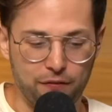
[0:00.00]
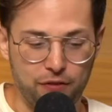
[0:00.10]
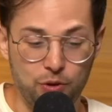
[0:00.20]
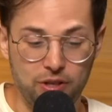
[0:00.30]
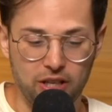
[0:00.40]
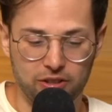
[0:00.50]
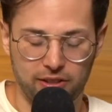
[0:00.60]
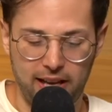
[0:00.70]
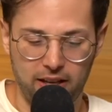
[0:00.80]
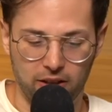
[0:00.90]
few years
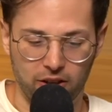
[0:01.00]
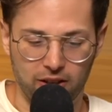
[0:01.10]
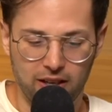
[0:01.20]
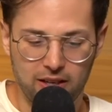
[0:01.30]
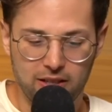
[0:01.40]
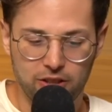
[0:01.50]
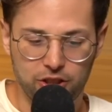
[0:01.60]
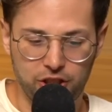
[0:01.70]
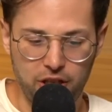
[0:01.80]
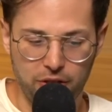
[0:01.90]
later,
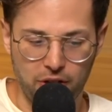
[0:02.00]
she